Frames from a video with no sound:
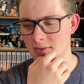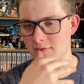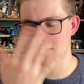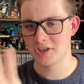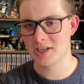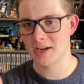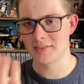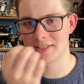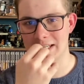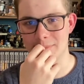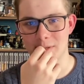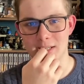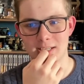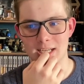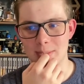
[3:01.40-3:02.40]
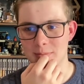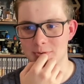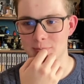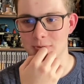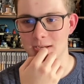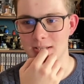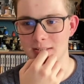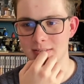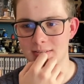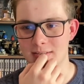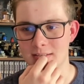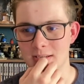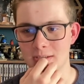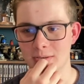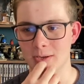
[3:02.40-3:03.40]
give you a shout out by name as well.
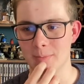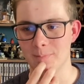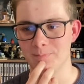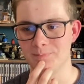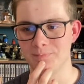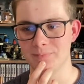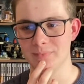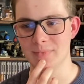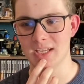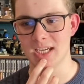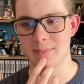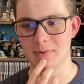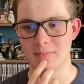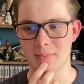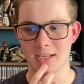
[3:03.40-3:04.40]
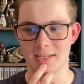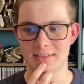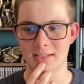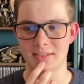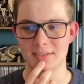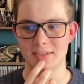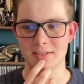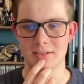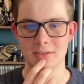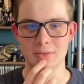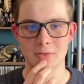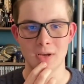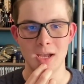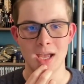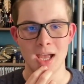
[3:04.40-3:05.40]
So um, yeah, it makes sense to do.